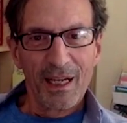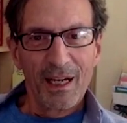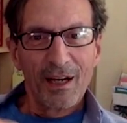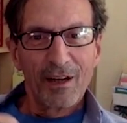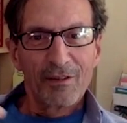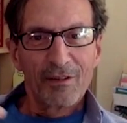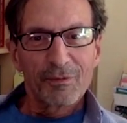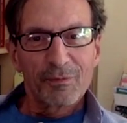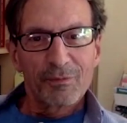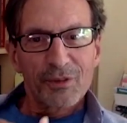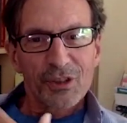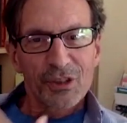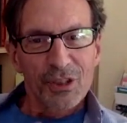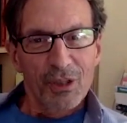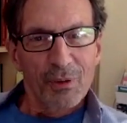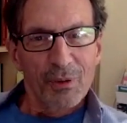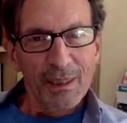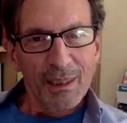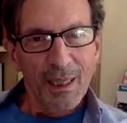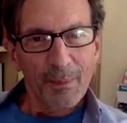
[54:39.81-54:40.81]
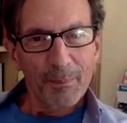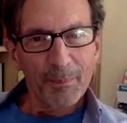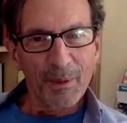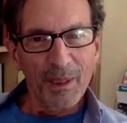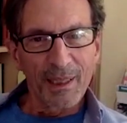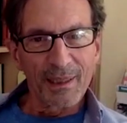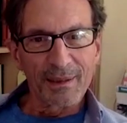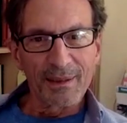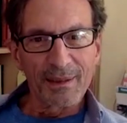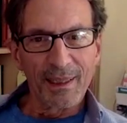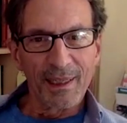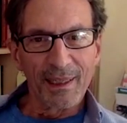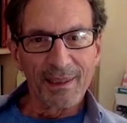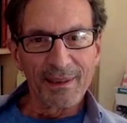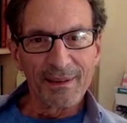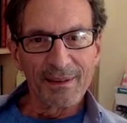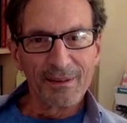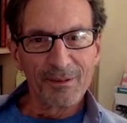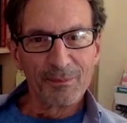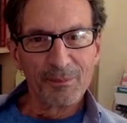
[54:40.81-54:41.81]
of showing up like that,
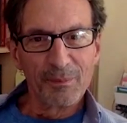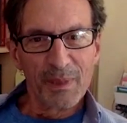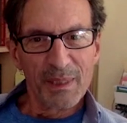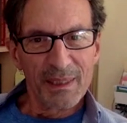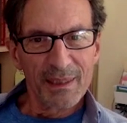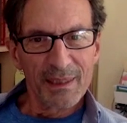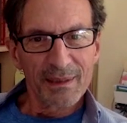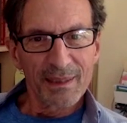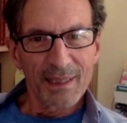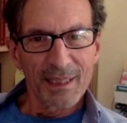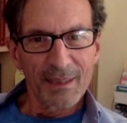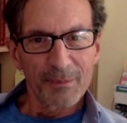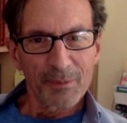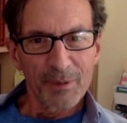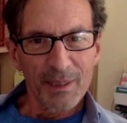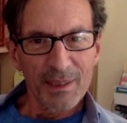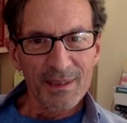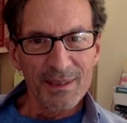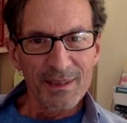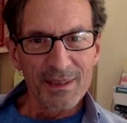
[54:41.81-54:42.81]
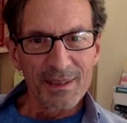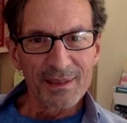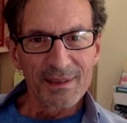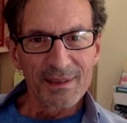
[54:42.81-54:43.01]
being that present.